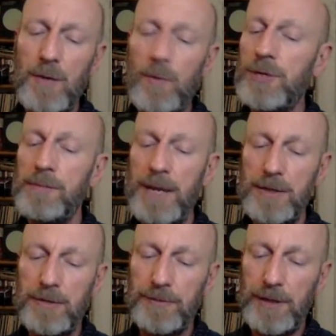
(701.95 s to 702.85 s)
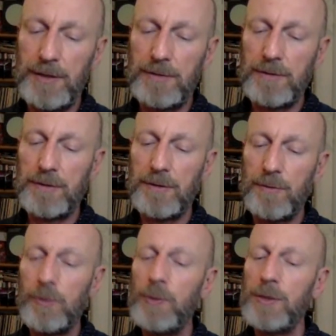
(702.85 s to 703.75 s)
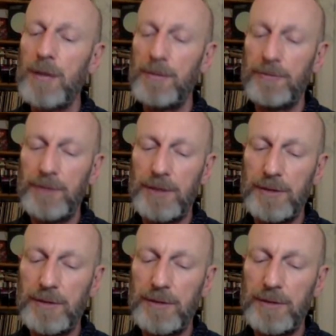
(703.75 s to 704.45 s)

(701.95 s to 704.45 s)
what he'll make of it, what will come of it,